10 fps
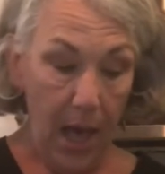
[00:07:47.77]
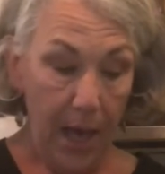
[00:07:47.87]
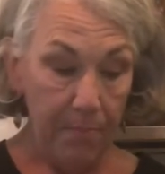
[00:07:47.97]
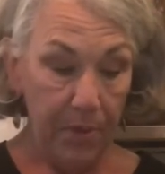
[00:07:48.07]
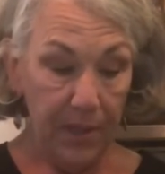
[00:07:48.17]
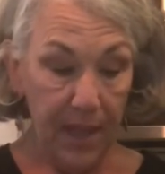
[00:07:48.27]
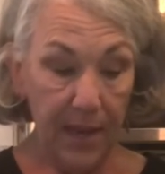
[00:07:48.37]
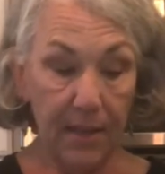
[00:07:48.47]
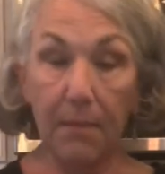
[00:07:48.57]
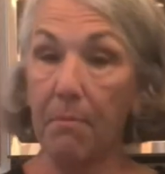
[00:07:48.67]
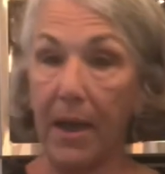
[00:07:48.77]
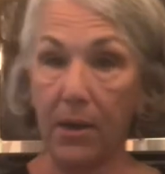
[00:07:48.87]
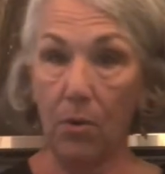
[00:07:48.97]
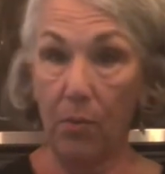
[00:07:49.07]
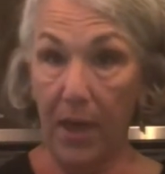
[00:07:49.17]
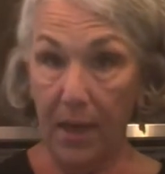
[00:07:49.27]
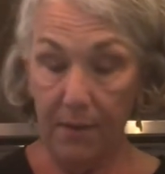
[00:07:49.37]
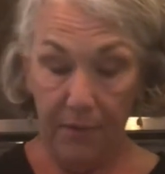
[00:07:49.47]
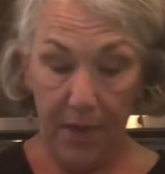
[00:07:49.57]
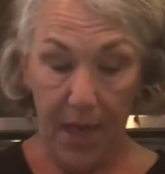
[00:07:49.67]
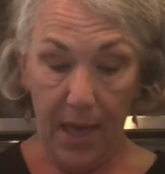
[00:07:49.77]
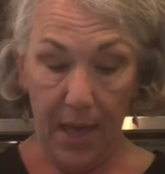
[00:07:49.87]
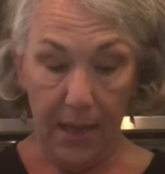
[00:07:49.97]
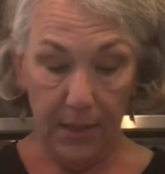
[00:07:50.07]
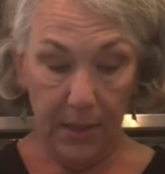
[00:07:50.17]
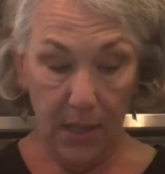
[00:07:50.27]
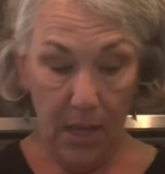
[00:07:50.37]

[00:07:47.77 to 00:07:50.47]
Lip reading: I put that in the microwave, and